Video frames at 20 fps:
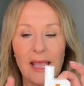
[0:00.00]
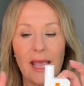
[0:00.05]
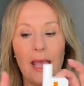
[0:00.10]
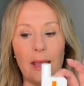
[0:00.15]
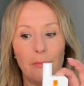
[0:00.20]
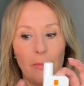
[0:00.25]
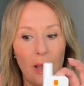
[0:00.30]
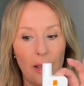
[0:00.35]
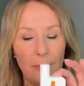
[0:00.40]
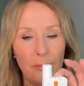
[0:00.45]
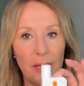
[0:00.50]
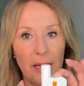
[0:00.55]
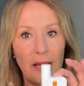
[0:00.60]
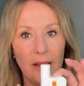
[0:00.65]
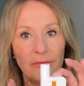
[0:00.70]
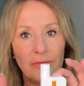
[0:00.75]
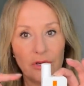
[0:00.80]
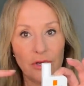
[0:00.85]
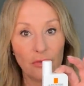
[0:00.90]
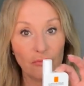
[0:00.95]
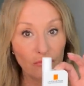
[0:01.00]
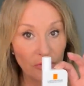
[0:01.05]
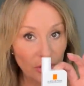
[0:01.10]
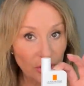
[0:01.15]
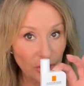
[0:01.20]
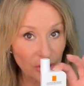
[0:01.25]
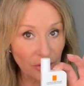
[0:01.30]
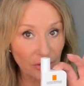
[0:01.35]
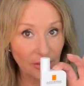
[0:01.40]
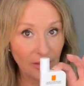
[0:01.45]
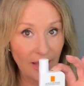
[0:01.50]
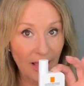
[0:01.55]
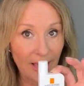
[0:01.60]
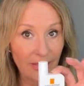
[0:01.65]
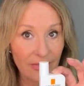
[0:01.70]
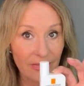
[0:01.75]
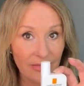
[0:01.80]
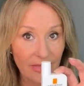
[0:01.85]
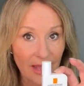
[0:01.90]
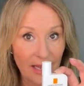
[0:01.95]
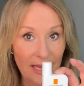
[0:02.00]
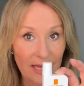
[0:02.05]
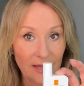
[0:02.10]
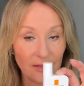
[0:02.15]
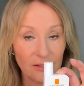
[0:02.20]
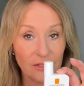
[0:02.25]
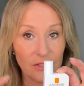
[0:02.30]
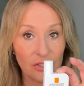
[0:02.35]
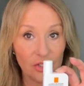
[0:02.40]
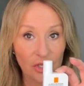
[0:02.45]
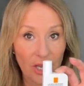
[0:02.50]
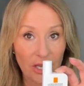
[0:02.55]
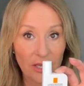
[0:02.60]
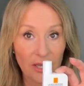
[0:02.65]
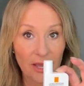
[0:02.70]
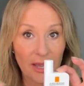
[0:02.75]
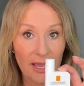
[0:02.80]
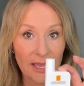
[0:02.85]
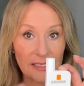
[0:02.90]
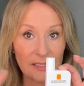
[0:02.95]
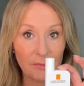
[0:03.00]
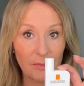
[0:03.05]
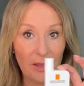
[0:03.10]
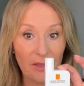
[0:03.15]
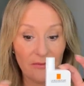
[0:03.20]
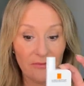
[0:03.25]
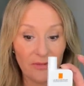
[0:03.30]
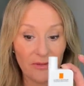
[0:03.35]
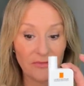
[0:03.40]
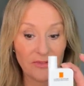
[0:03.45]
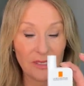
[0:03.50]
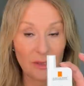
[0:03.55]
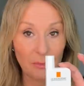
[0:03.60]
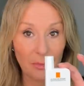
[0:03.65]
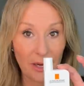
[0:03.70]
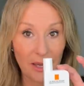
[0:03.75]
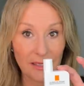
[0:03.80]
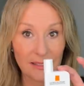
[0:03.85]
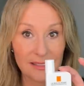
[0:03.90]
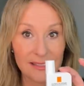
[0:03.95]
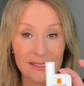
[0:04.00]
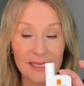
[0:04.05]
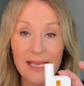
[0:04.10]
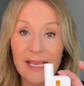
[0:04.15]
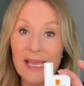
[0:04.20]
and my beloved original Anthelios Shaker SPF 50+.